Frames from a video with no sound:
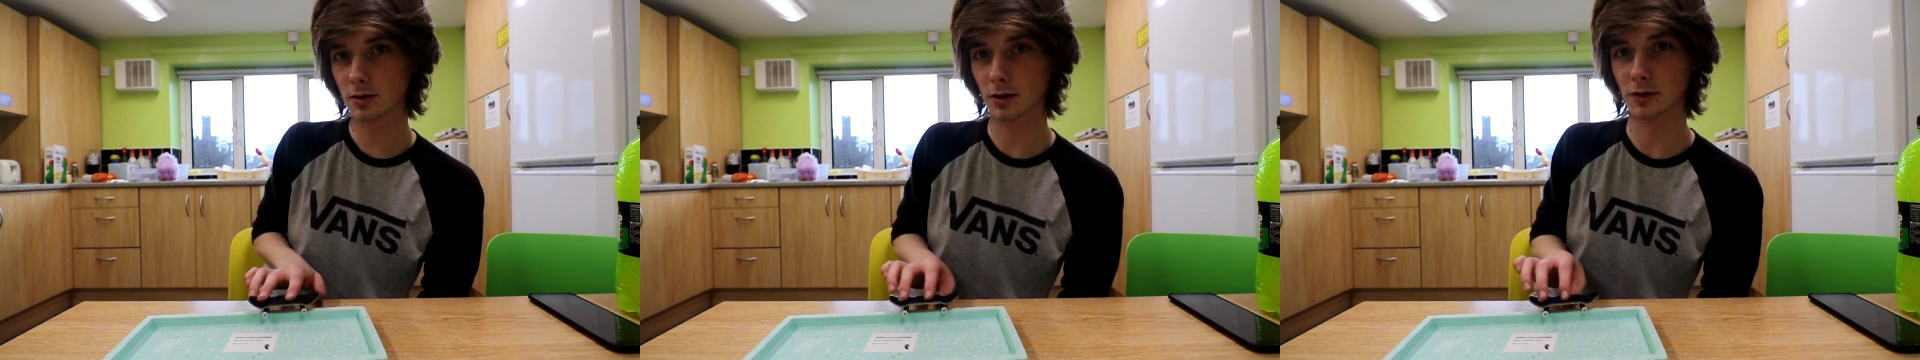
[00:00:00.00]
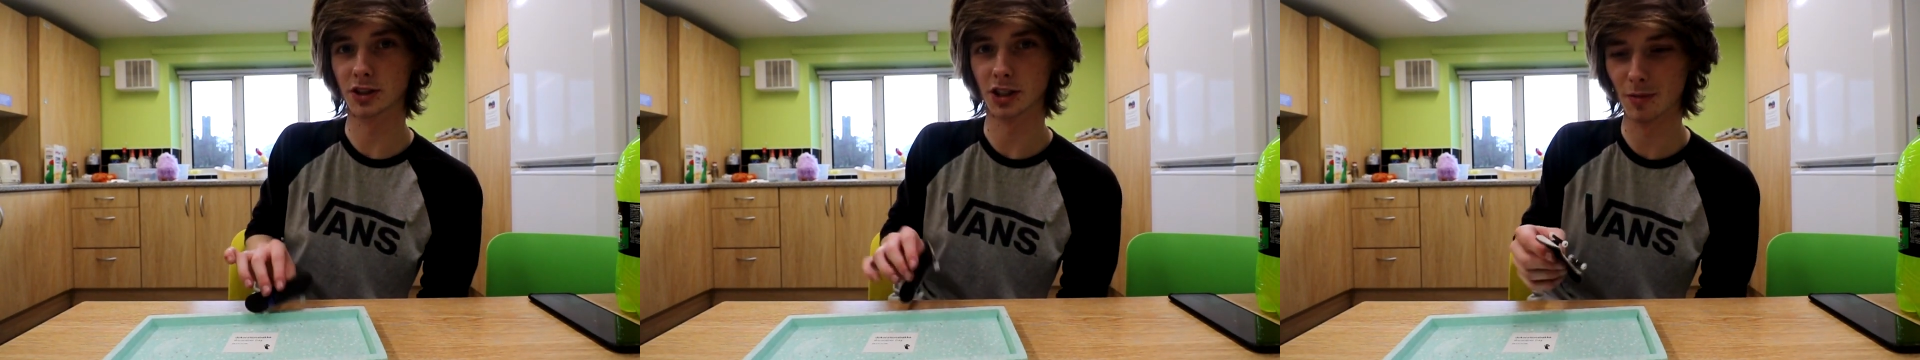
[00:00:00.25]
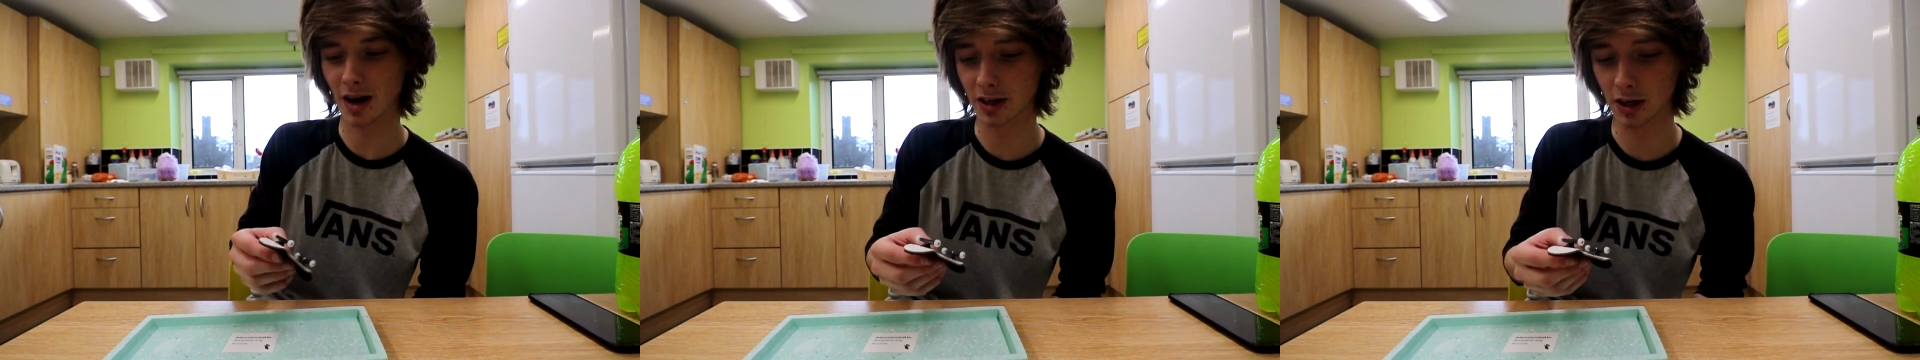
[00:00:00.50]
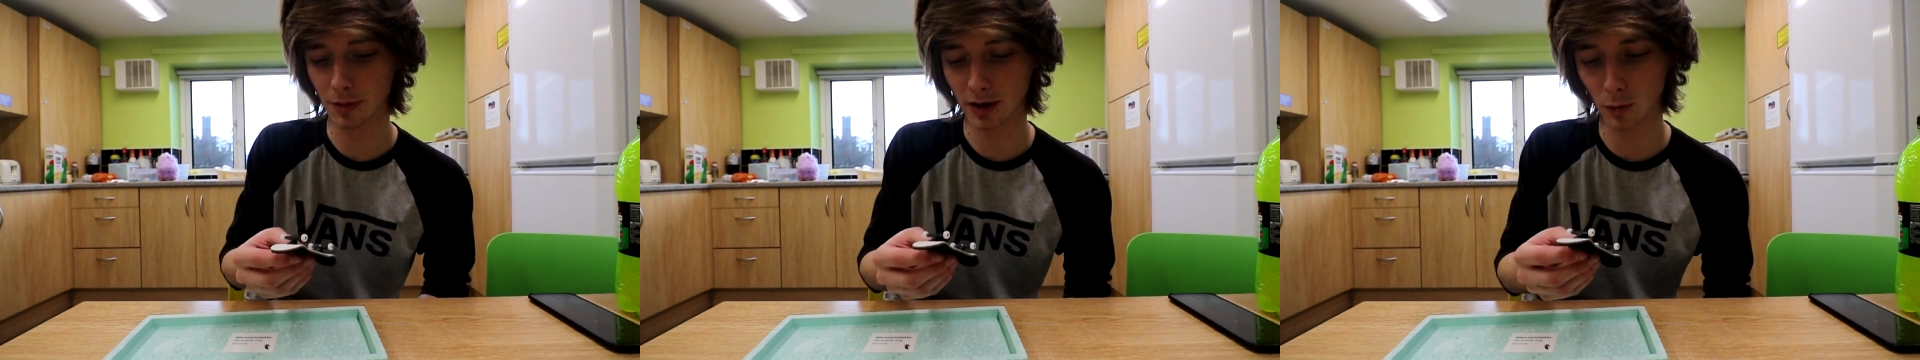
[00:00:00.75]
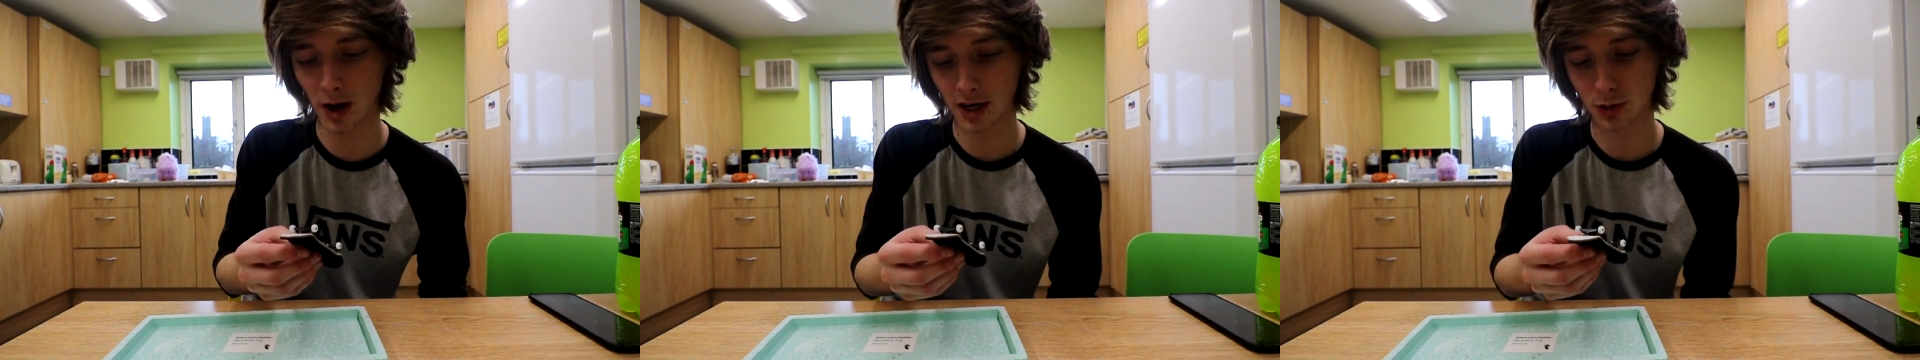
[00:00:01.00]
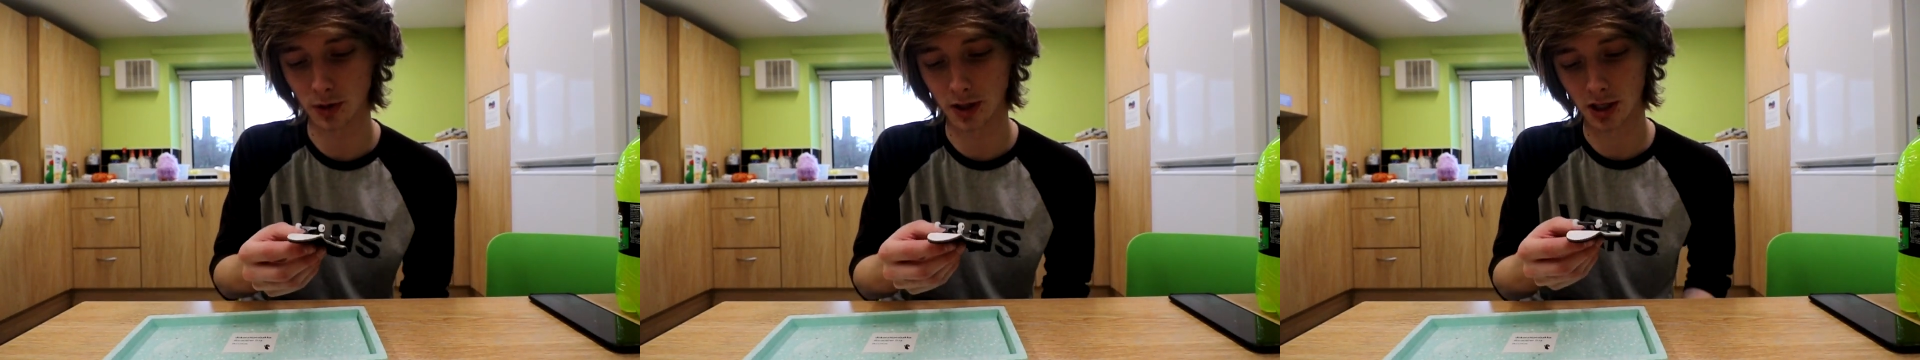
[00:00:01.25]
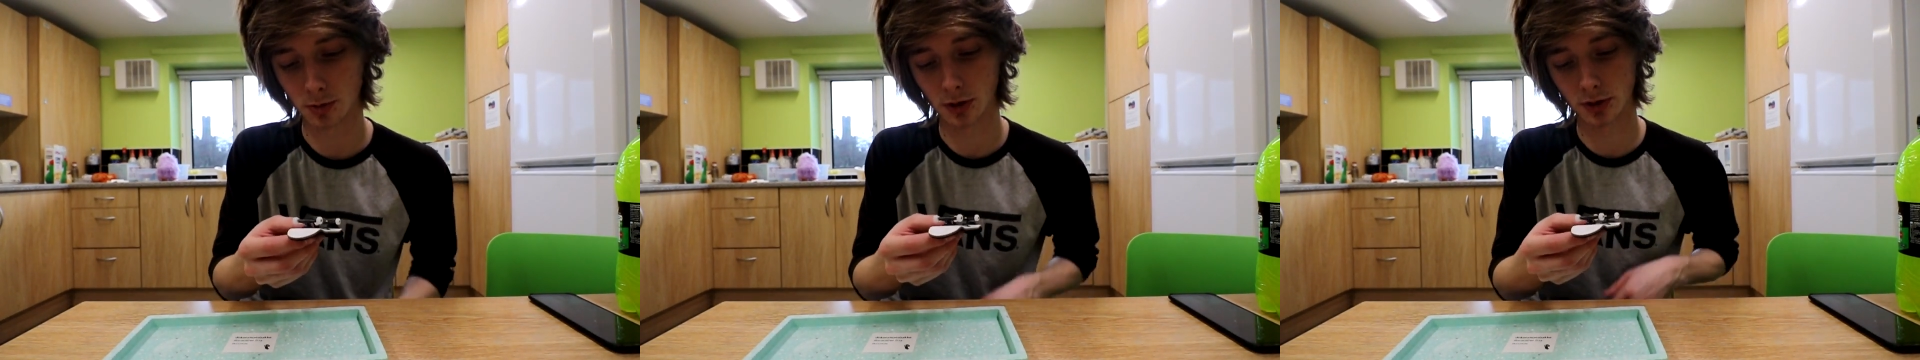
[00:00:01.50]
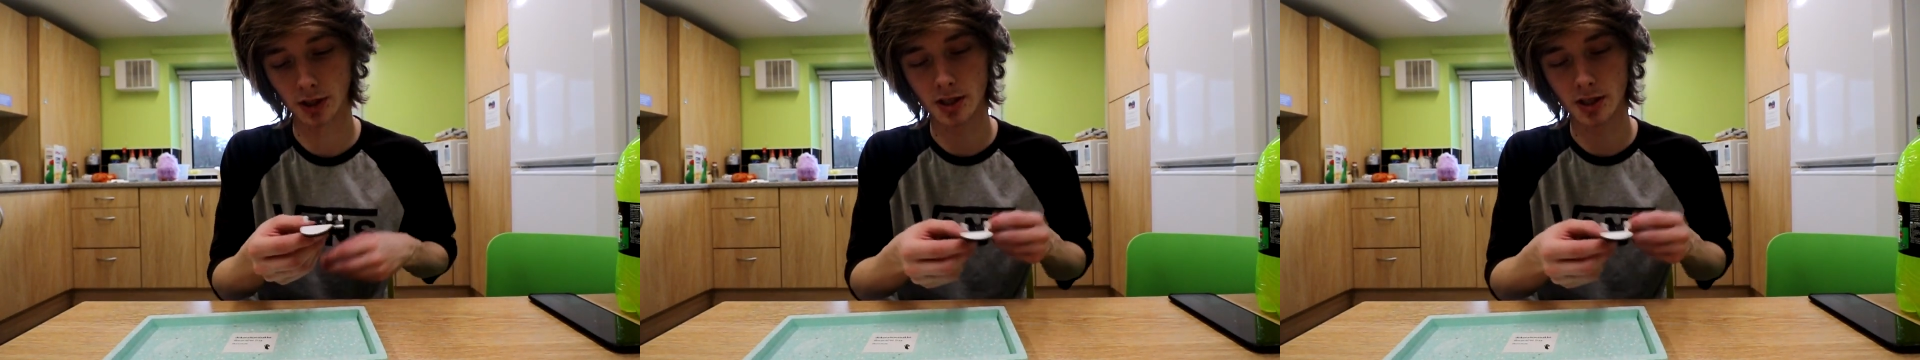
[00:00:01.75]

obviously you might need a bit of wax with this because